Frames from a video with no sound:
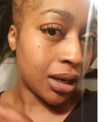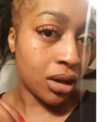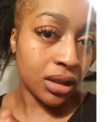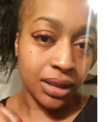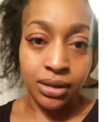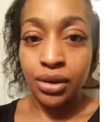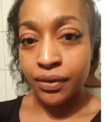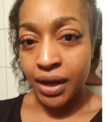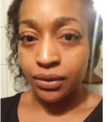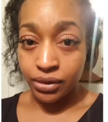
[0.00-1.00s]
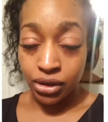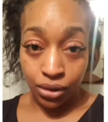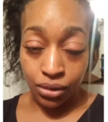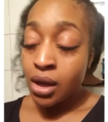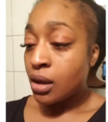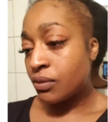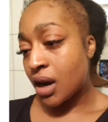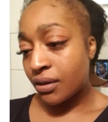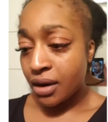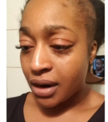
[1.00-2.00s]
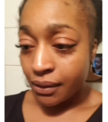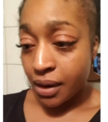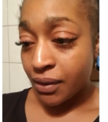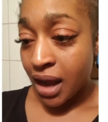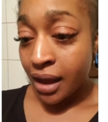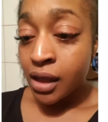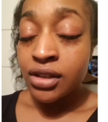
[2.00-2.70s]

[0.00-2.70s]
look, this is not your final result, rah rah rah rah rah.